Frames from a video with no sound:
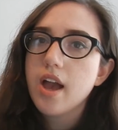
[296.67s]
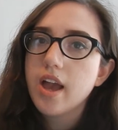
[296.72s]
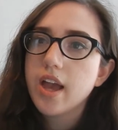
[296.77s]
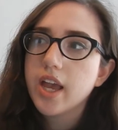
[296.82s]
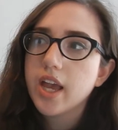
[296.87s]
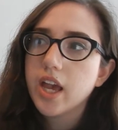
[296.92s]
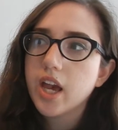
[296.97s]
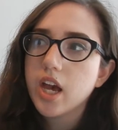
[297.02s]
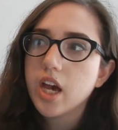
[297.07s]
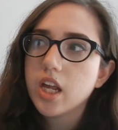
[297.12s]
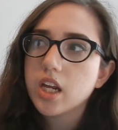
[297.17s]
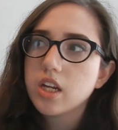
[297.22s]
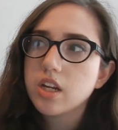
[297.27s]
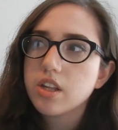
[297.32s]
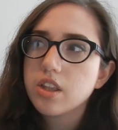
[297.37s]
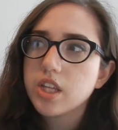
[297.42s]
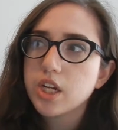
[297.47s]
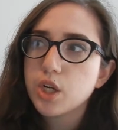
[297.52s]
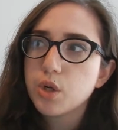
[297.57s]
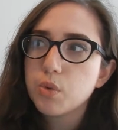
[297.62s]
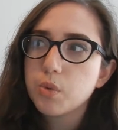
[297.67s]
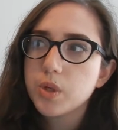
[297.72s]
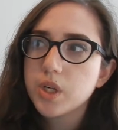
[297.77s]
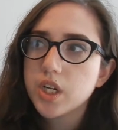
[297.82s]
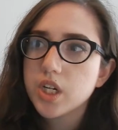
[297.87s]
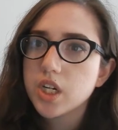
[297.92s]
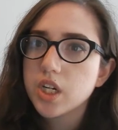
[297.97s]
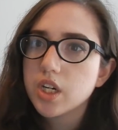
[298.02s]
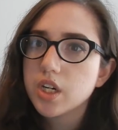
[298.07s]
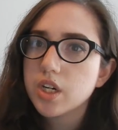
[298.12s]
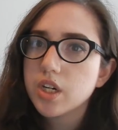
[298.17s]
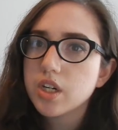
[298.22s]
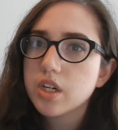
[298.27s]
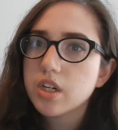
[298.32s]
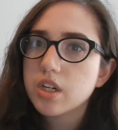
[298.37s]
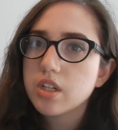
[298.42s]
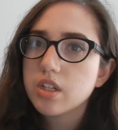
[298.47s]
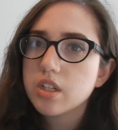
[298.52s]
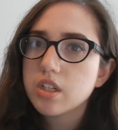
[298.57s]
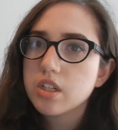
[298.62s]
And there were
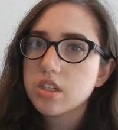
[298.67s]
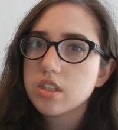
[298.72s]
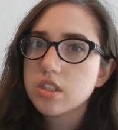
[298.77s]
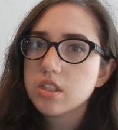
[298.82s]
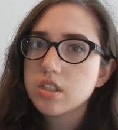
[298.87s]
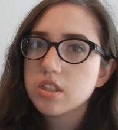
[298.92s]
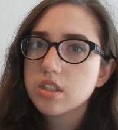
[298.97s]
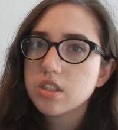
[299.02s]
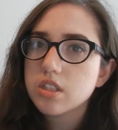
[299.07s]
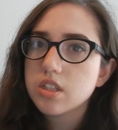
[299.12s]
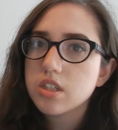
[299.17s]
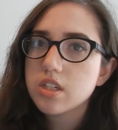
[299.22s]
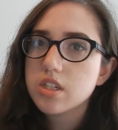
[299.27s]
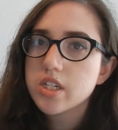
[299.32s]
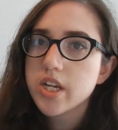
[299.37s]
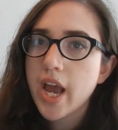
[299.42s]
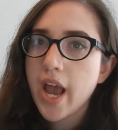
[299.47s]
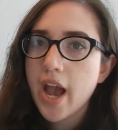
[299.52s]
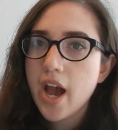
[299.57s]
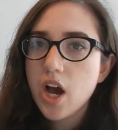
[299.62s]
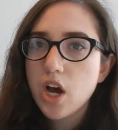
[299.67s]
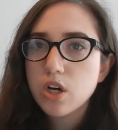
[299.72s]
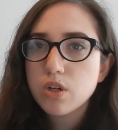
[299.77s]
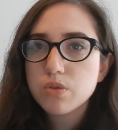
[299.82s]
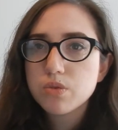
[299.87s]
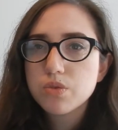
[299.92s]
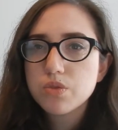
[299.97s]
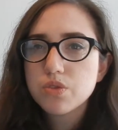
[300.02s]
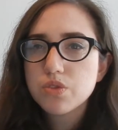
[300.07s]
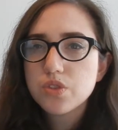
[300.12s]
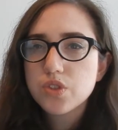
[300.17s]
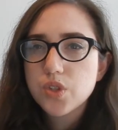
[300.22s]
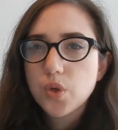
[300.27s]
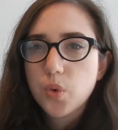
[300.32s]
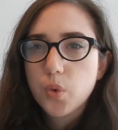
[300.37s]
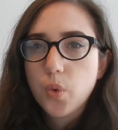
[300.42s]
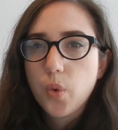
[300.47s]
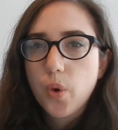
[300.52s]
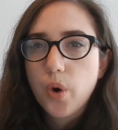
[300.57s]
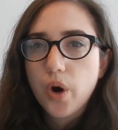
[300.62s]
towns
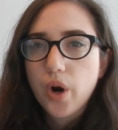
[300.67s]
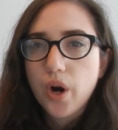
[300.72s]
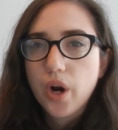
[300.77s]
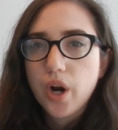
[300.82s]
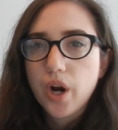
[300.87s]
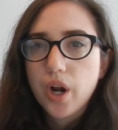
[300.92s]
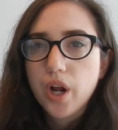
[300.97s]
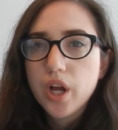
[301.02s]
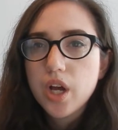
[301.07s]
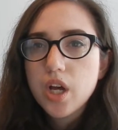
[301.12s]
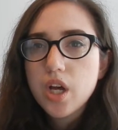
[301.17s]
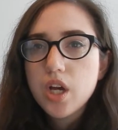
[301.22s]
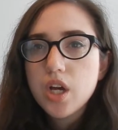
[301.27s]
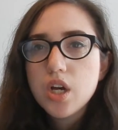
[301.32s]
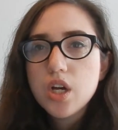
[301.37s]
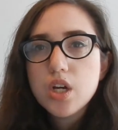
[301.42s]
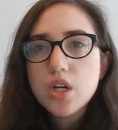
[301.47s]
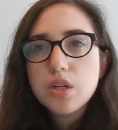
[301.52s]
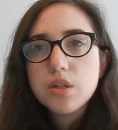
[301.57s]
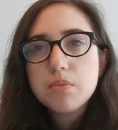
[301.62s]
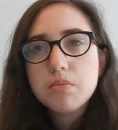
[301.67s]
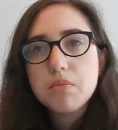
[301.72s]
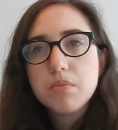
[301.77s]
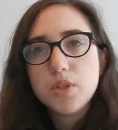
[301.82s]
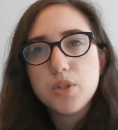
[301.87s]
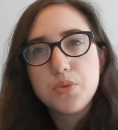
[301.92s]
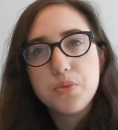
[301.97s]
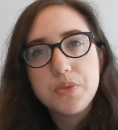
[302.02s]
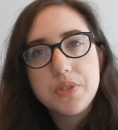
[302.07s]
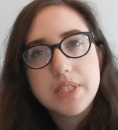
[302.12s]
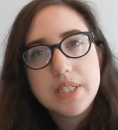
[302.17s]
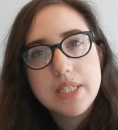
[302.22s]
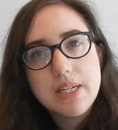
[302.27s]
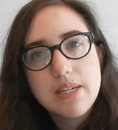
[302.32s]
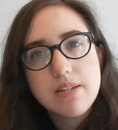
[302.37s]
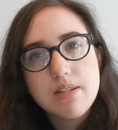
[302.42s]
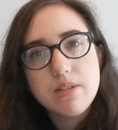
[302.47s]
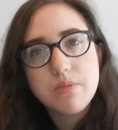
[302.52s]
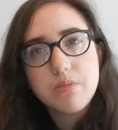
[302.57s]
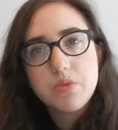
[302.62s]
or
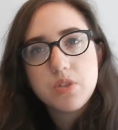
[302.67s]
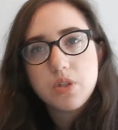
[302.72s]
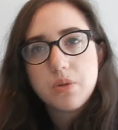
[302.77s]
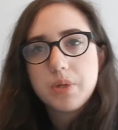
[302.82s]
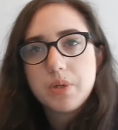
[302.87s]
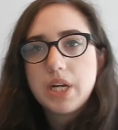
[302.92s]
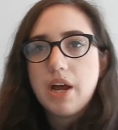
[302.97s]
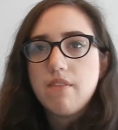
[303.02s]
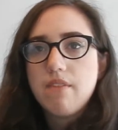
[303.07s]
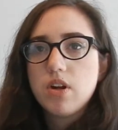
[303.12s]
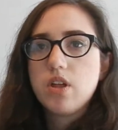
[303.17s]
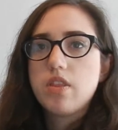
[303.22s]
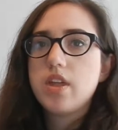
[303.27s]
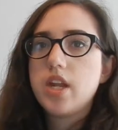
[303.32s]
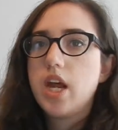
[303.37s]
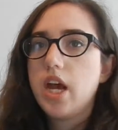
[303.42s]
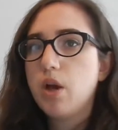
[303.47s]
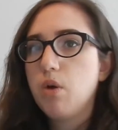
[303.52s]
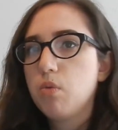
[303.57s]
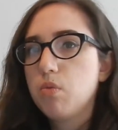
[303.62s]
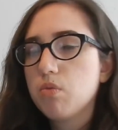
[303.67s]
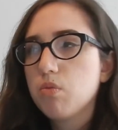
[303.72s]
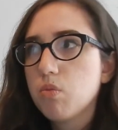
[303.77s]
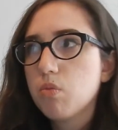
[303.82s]
museums or whatever that I